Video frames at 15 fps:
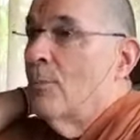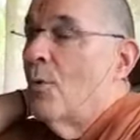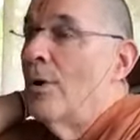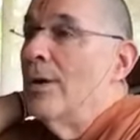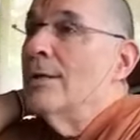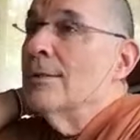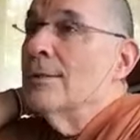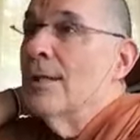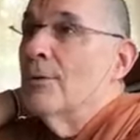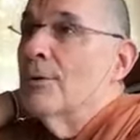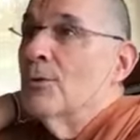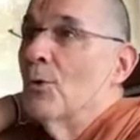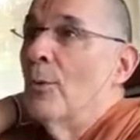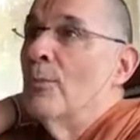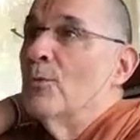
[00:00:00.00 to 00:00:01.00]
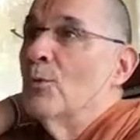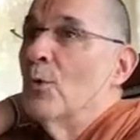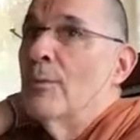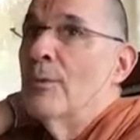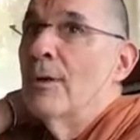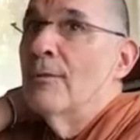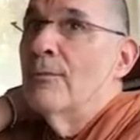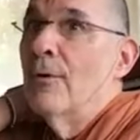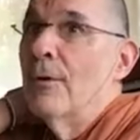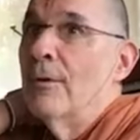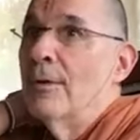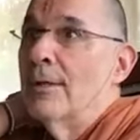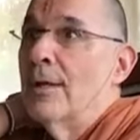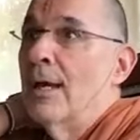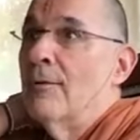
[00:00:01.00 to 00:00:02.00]
Point is, they were so absorbed in their fun
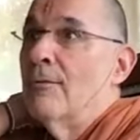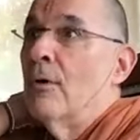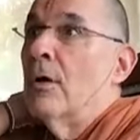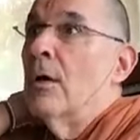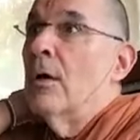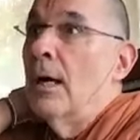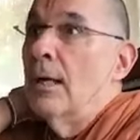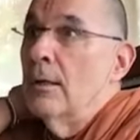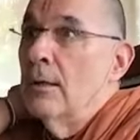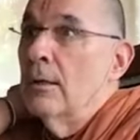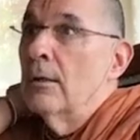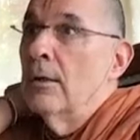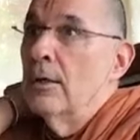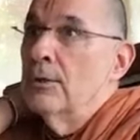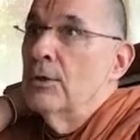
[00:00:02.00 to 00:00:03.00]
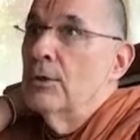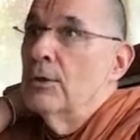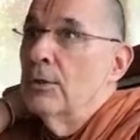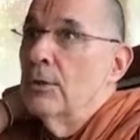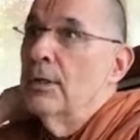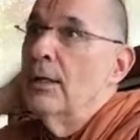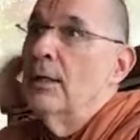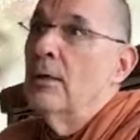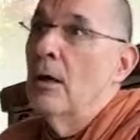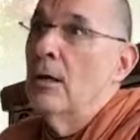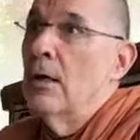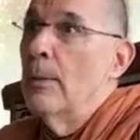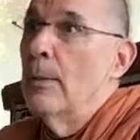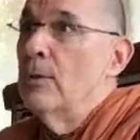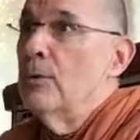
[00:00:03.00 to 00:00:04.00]
that they had forgotten their lunches that they had
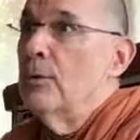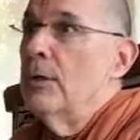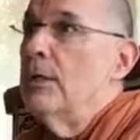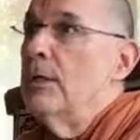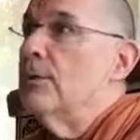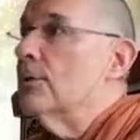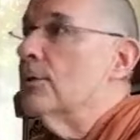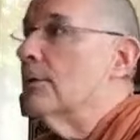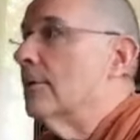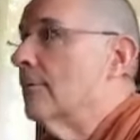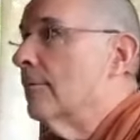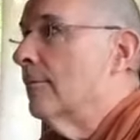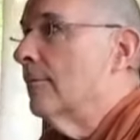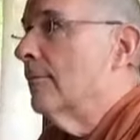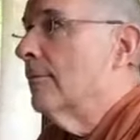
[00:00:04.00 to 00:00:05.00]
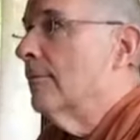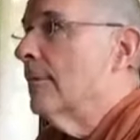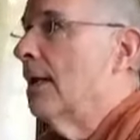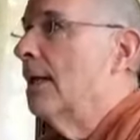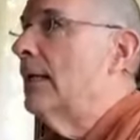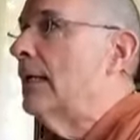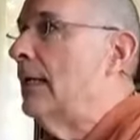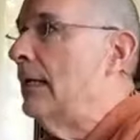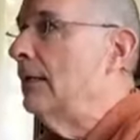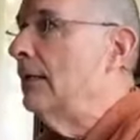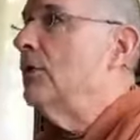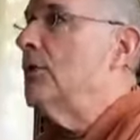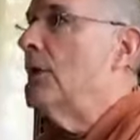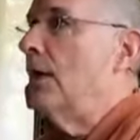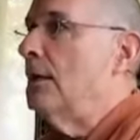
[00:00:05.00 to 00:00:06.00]
hung on the trees. And
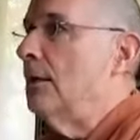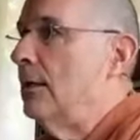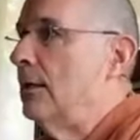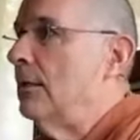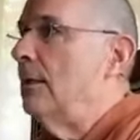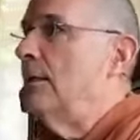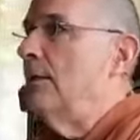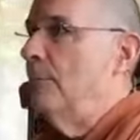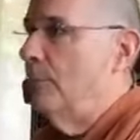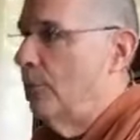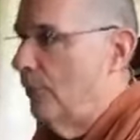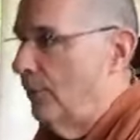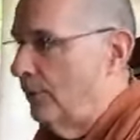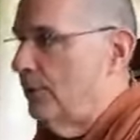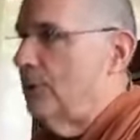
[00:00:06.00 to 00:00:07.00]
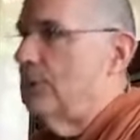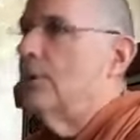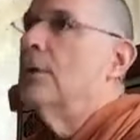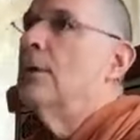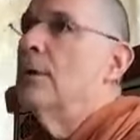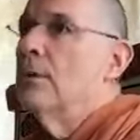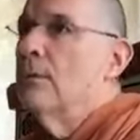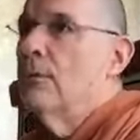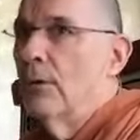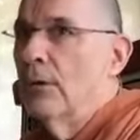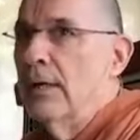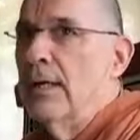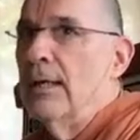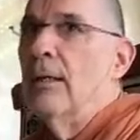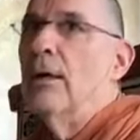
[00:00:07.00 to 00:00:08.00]
Leela Shakti needed to push the
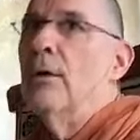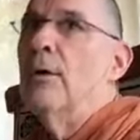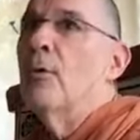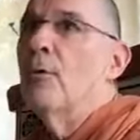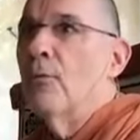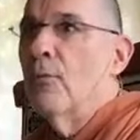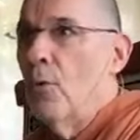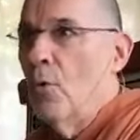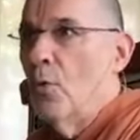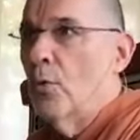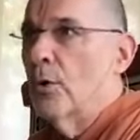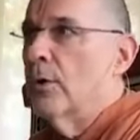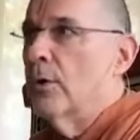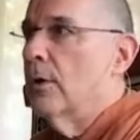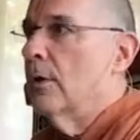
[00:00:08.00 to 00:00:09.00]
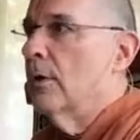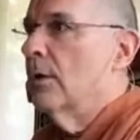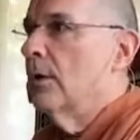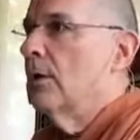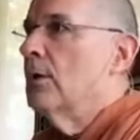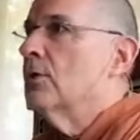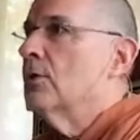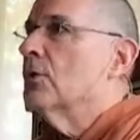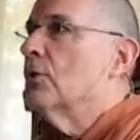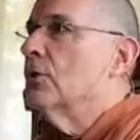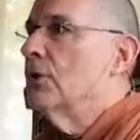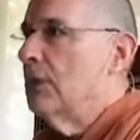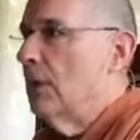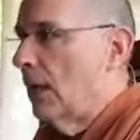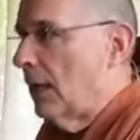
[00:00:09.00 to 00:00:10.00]
Leela forward. So
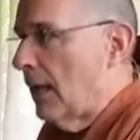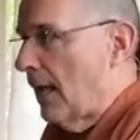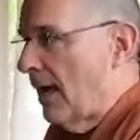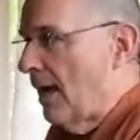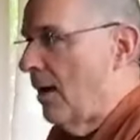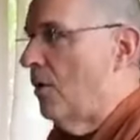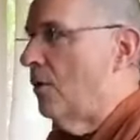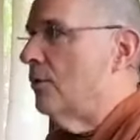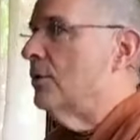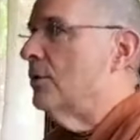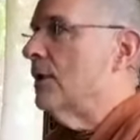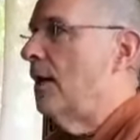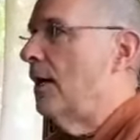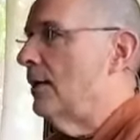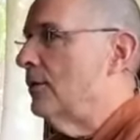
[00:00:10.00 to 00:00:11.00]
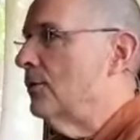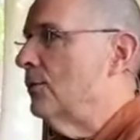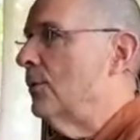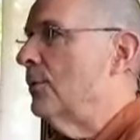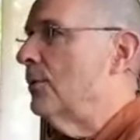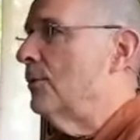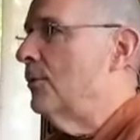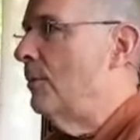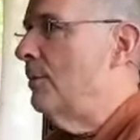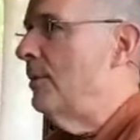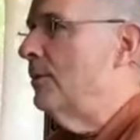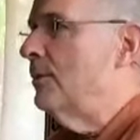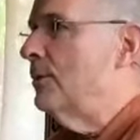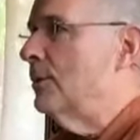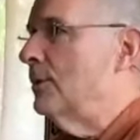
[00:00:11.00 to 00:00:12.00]
she allowed this Aghasura to come
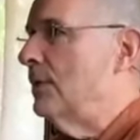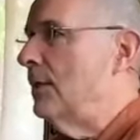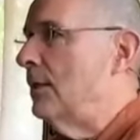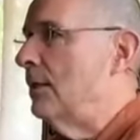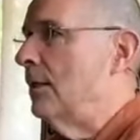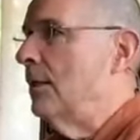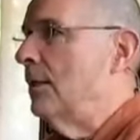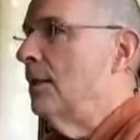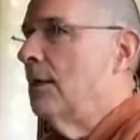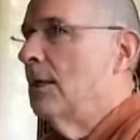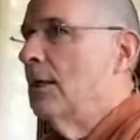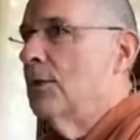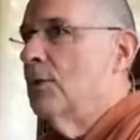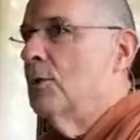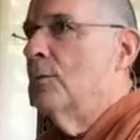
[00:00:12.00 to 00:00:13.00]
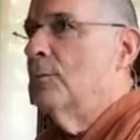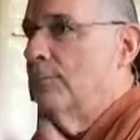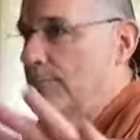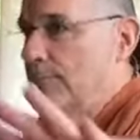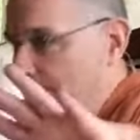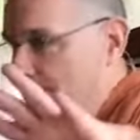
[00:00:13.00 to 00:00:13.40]
into the scene to